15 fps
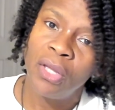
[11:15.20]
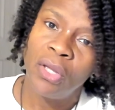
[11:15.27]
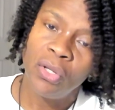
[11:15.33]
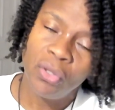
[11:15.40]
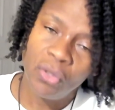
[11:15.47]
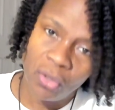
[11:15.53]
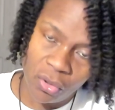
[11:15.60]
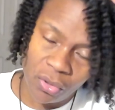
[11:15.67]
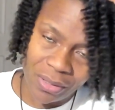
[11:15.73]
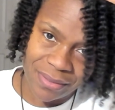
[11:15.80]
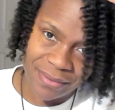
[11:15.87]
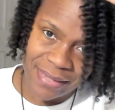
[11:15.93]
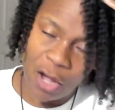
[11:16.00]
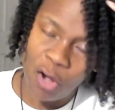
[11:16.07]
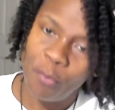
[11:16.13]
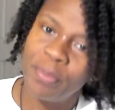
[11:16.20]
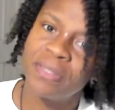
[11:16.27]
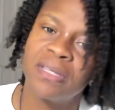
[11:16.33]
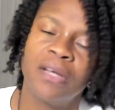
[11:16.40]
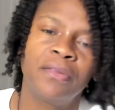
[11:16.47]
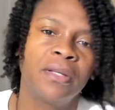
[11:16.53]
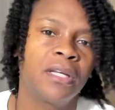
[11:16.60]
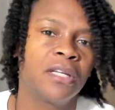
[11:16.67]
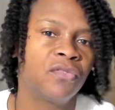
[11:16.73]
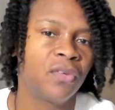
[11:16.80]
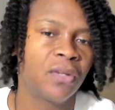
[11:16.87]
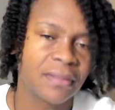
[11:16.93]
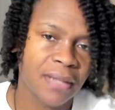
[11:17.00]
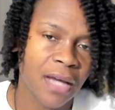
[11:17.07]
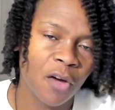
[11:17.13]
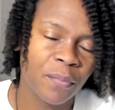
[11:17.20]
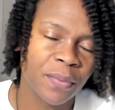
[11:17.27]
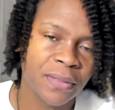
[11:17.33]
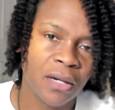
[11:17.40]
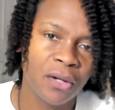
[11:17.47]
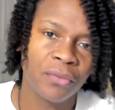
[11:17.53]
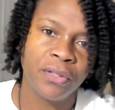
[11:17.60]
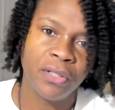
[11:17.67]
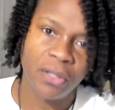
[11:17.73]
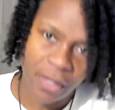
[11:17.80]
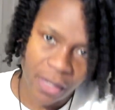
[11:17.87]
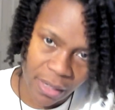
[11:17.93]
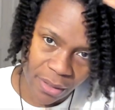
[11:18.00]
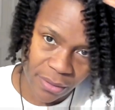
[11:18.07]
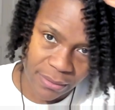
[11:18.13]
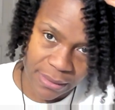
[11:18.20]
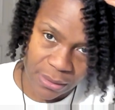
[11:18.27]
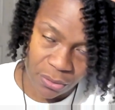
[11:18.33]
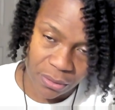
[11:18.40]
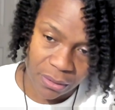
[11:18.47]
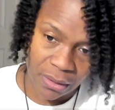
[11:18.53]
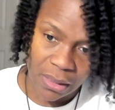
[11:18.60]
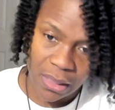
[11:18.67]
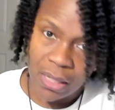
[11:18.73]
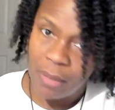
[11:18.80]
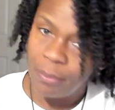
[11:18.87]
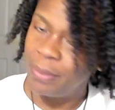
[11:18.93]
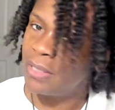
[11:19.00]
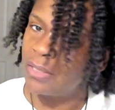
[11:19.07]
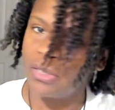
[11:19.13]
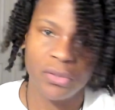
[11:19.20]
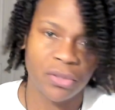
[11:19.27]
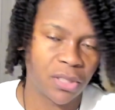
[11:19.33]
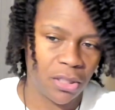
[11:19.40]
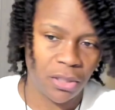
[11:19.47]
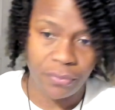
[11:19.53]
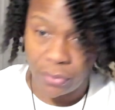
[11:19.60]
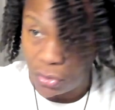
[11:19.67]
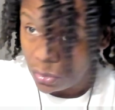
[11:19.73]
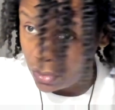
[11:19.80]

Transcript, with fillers: you know your scalp is healthy because your scalp is healthy your hair is healthy but it's no secret you